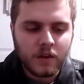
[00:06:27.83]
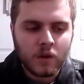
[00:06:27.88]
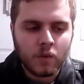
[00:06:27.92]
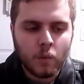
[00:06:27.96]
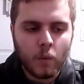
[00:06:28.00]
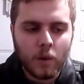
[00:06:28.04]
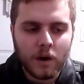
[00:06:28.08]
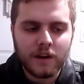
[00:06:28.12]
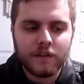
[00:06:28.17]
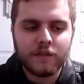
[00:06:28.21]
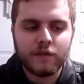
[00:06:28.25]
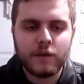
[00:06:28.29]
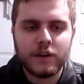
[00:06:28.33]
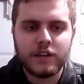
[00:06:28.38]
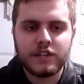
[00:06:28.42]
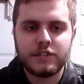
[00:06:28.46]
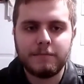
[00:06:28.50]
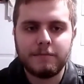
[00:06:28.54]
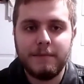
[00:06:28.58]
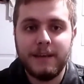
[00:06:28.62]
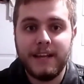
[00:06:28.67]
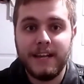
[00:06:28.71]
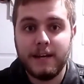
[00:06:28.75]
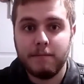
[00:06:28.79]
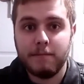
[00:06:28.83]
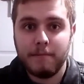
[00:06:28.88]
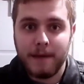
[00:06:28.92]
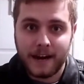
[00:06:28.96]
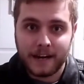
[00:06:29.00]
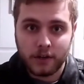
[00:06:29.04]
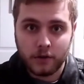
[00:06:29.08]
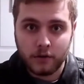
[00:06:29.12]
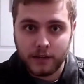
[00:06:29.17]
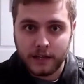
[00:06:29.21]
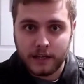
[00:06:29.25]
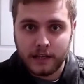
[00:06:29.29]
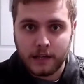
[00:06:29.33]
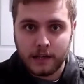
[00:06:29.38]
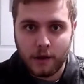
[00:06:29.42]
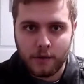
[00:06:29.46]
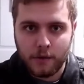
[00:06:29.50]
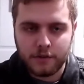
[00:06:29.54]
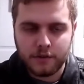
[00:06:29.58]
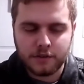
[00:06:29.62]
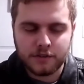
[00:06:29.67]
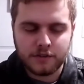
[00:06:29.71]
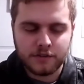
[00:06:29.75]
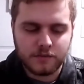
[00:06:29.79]
One of which being Magnolia
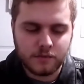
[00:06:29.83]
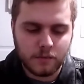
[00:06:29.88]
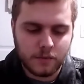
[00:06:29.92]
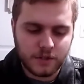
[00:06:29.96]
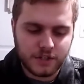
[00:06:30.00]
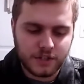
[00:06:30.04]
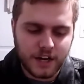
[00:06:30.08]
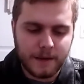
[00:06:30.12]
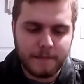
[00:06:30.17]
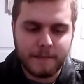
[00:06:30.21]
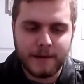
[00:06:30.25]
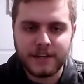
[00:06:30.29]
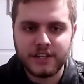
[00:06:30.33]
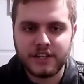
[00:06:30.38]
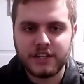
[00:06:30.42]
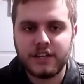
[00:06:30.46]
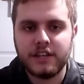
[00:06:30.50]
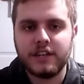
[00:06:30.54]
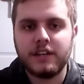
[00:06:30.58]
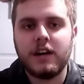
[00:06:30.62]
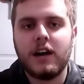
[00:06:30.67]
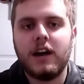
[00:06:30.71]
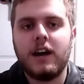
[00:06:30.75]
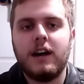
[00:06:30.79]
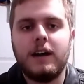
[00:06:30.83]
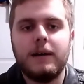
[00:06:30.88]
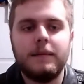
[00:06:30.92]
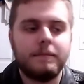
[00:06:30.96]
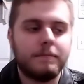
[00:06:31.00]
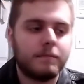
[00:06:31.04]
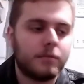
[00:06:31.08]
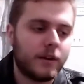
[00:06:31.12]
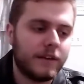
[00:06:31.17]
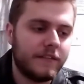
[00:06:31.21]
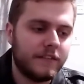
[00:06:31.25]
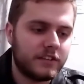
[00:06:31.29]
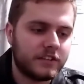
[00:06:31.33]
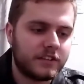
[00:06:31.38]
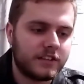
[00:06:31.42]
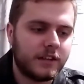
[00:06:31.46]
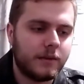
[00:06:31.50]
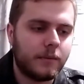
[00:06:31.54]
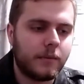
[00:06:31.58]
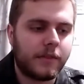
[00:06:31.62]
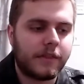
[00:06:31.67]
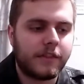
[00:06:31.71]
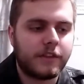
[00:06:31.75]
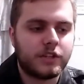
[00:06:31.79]
Clothers, which I mentioned previously
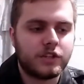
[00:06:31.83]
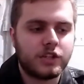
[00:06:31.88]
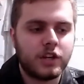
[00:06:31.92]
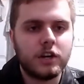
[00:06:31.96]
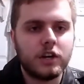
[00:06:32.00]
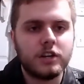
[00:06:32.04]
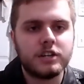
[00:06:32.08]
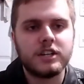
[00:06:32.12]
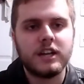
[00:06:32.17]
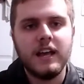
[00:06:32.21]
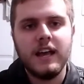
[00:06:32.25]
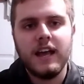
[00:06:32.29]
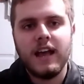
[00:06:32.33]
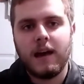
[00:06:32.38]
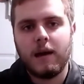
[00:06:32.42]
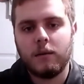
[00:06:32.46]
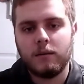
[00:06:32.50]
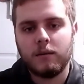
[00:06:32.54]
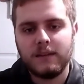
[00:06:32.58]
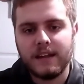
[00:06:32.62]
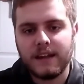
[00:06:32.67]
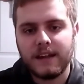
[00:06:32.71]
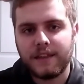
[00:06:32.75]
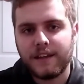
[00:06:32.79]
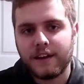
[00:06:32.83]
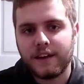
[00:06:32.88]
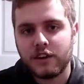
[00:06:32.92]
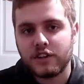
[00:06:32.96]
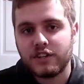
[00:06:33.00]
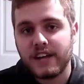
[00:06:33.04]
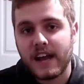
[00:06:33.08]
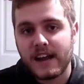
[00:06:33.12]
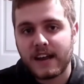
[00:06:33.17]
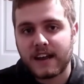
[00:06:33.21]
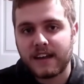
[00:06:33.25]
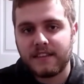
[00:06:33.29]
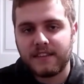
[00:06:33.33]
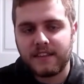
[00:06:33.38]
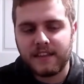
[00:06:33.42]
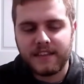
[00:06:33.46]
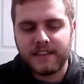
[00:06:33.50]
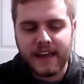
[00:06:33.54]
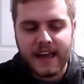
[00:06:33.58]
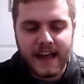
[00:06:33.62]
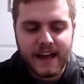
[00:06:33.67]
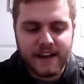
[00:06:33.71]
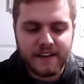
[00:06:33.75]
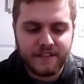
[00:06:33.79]
with the shirt. I will link their jacket that
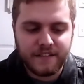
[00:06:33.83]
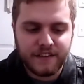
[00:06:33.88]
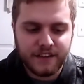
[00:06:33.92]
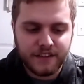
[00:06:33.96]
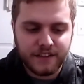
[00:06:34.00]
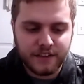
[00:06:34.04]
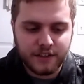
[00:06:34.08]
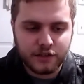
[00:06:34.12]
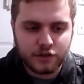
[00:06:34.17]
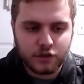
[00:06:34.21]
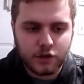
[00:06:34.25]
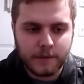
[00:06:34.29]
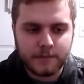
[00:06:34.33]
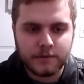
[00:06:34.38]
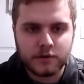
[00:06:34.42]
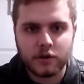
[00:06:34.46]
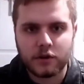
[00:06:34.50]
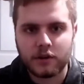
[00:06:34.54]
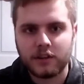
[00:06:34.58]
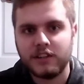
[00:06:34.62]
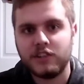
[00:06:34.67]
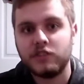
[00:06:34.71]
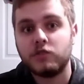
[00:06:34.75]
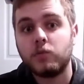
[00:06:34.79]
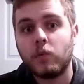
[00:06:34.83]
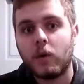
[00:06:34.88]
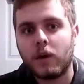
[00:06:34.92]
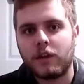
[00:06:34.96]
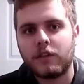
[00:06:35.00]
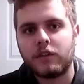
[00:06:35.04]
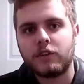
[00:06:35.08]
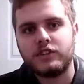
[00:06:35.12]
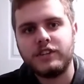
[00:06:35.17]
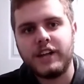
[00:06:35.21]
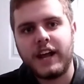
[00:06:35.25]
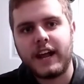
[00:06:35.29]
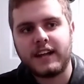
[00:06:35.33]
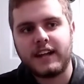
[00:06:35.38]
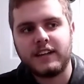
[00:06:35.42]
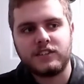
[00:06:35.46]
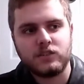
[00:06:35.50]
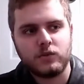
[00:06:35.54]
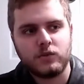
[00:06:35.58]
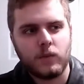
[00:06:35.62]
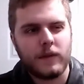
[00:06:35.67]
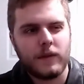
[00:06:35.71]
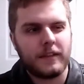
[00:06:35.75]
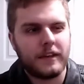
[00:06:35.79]
they have in the description, or at least one of their jackets,
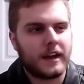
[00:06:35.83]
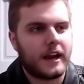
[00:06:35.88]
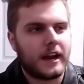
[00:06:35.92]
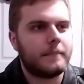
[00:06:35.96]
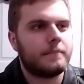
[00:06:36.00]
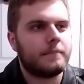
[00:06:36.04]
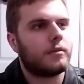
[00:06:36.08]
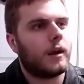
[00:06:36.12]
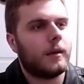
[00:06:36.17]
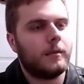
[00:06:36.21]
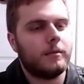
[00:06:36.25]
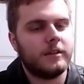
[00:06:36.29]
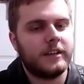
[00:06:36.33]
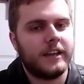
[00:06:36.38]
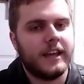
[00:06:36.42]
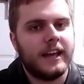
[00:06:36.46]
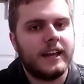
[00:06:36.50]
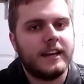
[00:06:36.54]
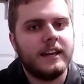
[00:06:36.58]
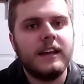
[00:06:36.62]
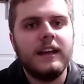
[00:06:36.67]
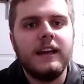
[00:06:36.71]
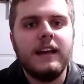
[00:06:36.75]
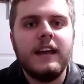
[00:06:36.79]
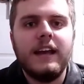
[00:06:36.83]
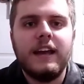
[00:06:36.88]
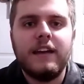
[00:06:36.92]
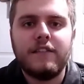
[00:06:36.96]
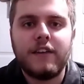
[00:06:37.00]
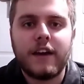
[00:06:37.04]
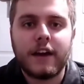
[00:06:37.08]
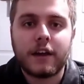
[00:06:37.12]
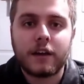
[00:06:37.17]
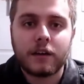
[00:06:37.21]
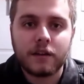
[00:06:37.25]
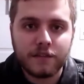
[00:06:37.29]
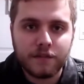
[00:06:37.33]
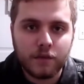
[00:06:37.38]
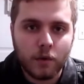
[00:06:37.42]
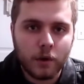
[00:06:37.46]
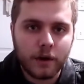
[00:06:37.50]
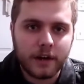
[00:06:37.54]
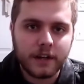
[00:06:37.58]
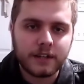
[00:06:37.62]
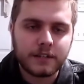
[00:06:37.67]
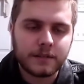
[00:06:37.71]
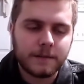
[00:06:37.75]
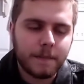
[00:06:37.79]
the one that I'd probably get if I could
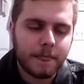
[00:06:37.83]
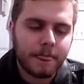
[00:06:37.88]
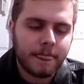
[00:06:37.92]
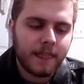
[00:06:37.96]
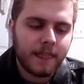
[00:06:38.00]
afford it.